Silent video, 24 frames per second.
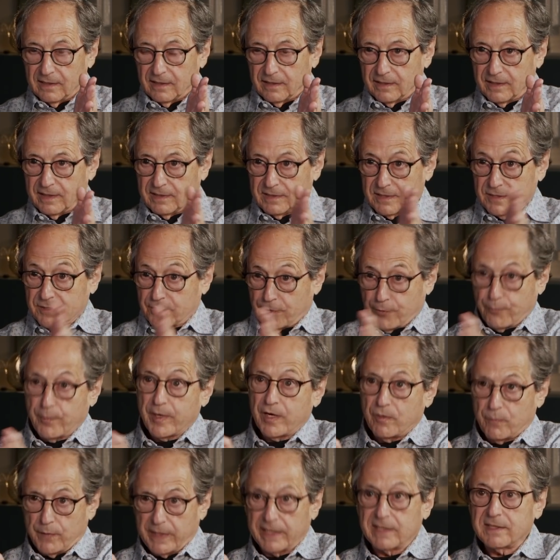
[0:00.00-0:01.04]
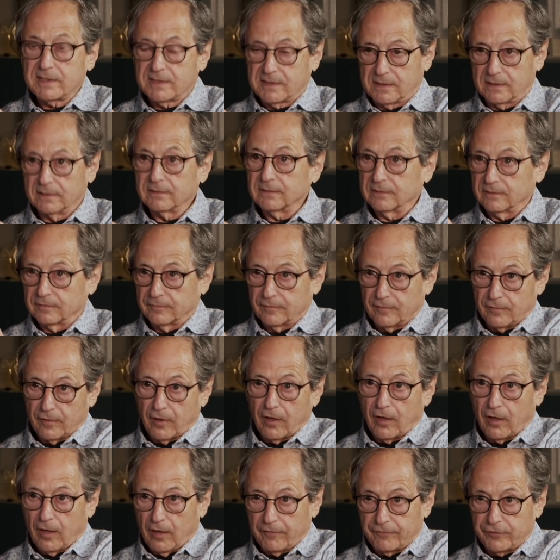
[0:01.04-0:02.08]
This is 3 weeks
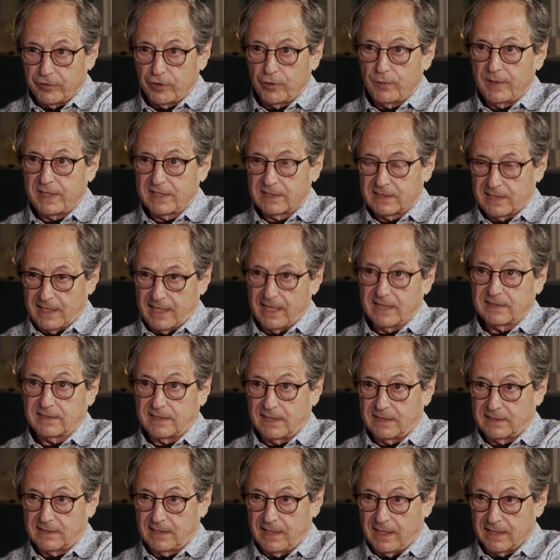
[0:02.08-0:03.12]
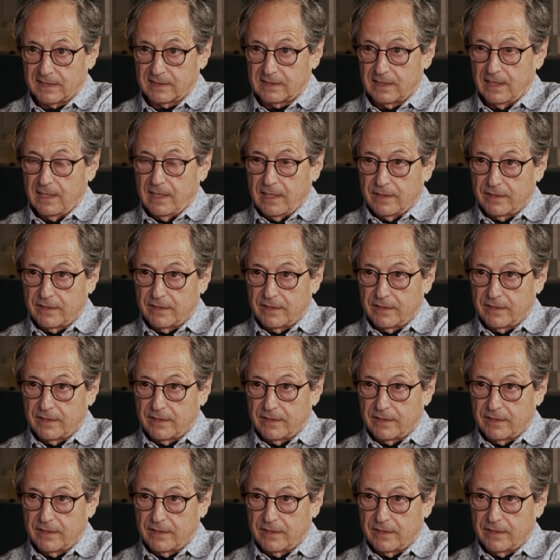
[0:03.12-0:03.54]
of US excess deaths.